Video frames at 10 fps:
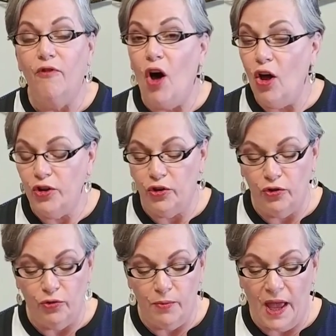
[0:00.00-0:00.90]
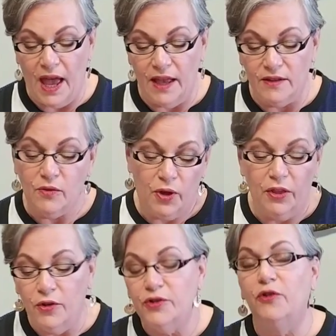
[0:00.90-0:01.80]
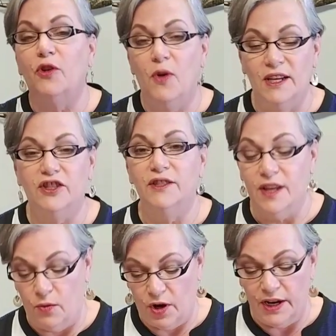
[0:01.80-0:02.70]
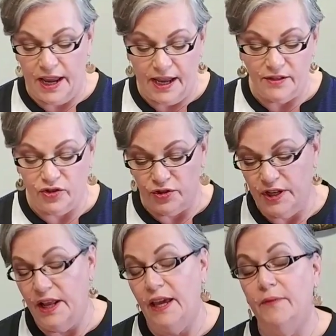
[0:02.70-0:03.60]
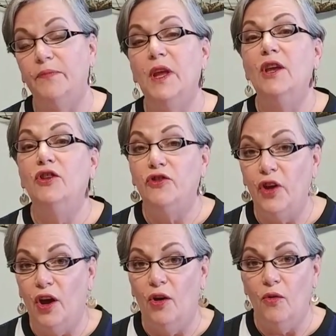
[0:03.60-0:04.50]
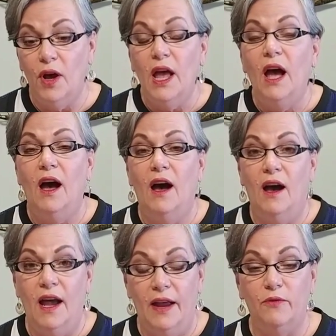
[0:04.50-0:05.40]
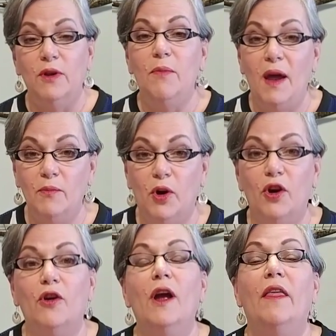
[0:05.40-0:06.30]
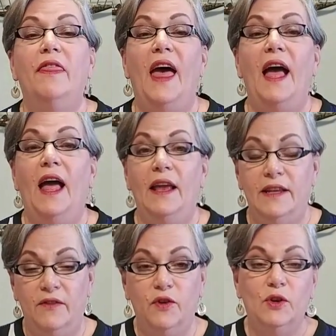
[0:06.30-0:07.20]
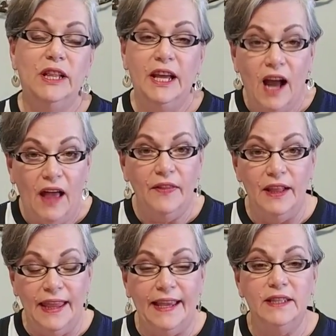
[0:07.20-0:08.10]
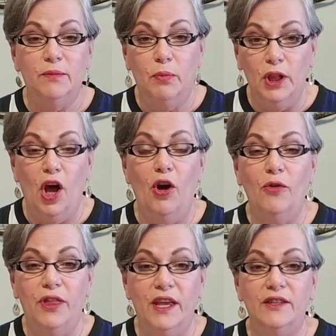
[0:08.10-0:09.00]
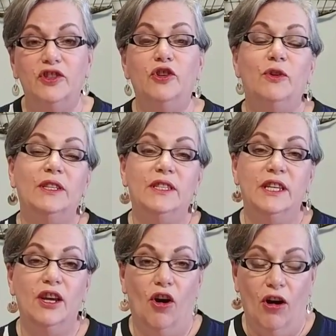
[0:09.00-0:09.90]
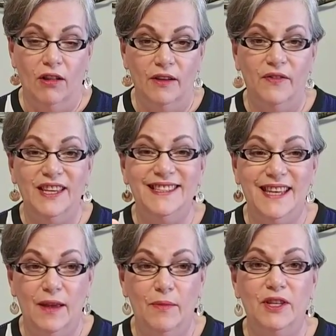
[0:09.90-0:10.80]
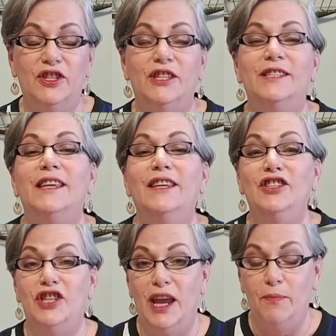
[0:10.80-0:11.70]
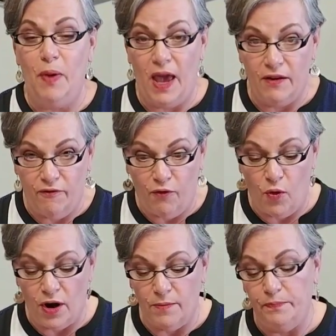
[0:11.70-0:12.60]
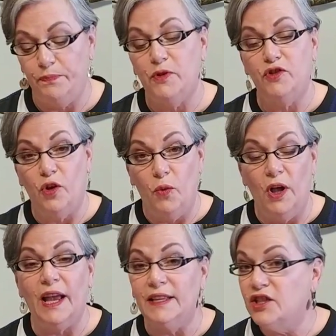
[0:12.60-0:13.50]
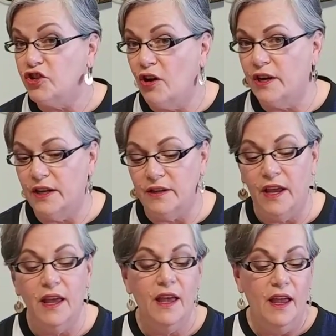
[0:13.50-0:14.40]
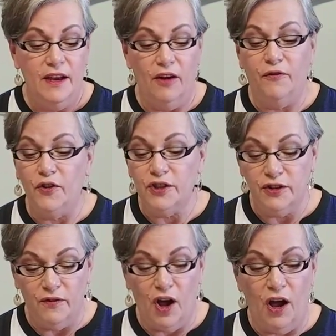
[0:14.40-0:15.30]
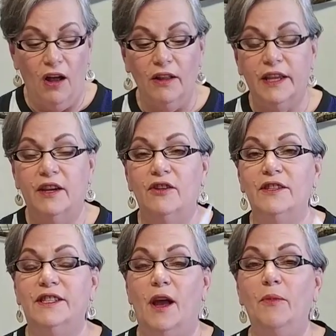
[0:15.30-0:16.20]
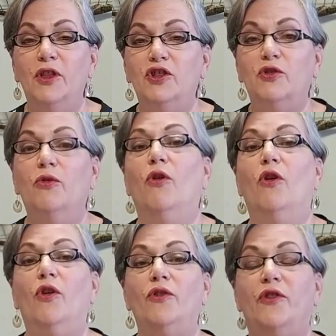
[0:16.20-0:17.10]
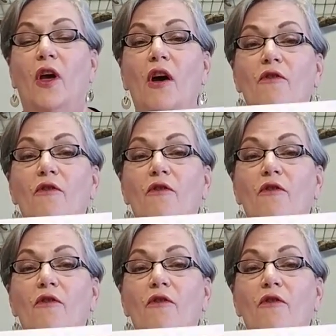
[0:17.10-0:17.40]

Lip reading: Volume, as well, those are the questions that we're going to answer today. So, and remember that if you click on the links below this, you can see all of these images in JPEG form. So we'll get started. Now, first of all, here are some of the tools